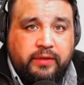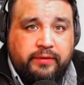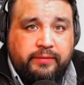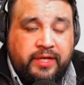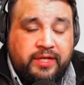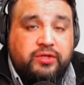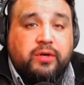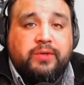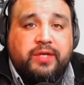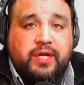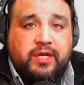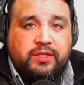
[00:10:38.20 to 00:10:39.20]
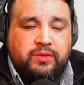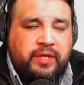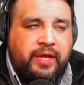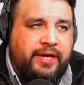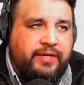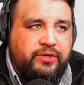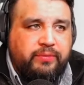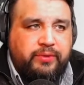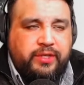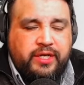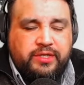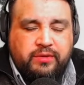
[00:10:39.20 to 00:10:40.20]

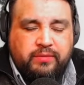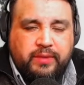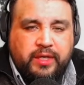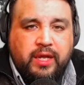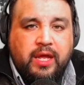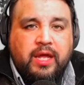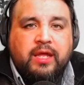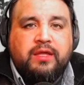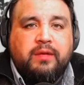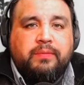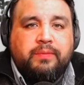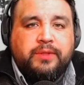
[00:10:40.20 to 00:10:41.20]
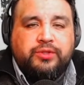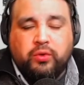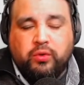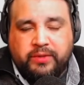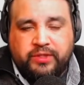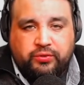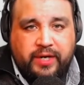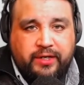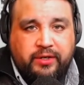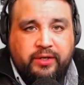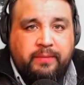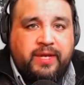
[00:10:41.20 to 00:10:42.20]
interpretation, but the patrolman's
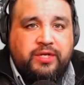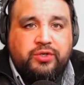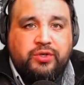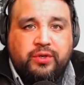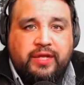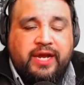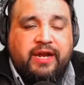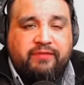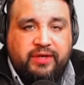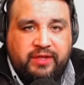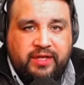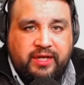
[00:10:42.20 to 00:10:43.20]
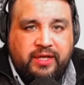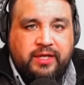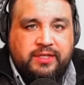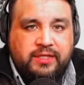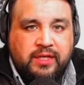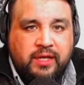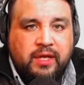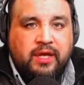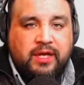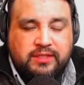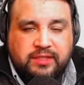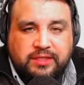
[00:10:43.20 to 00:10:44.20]
record, and make sure that everything is
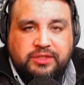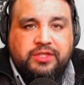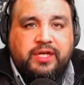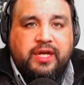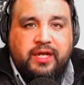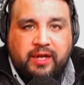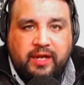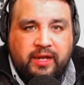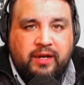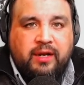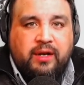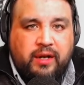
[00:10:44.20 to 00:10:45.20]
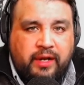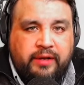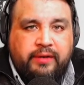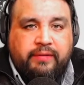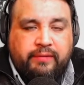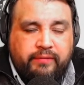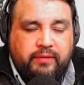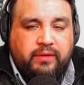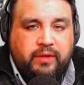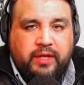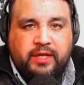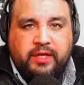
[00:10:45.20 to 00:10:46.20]
legit, and
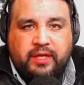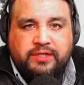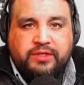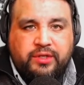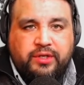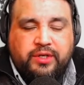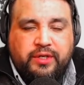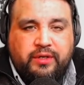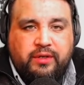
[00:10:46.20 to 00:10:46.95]
it's a good,